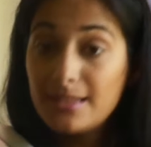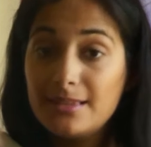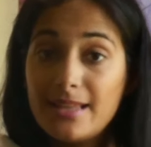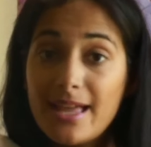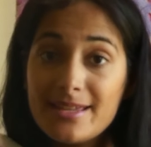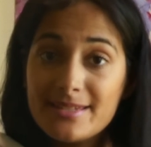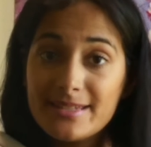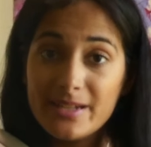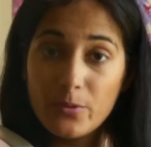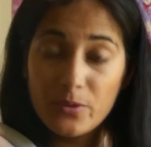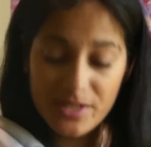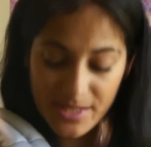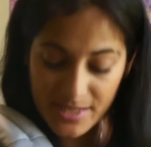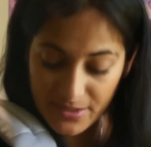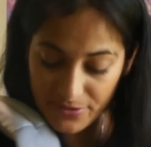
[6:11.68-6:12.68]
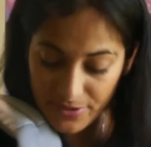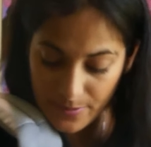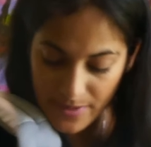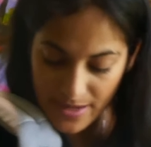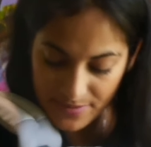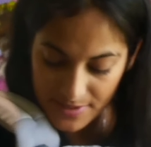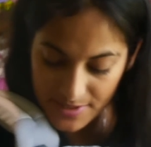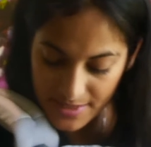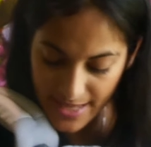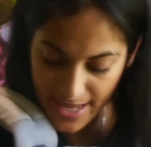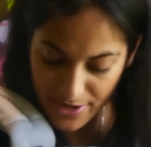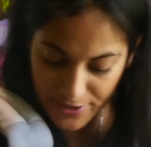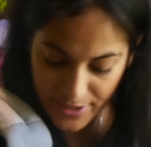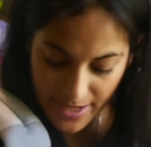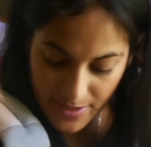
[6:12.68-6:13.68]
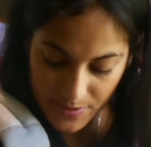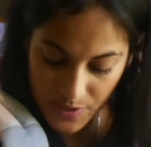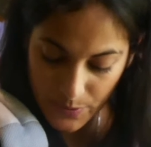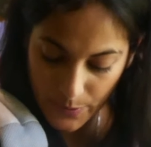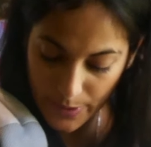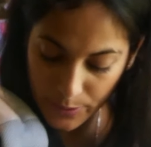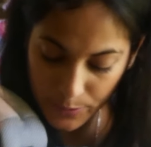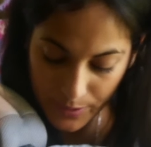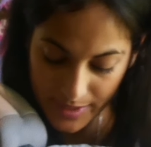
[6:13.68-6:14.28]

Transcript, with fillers: Lastly, what is different about this carrier as well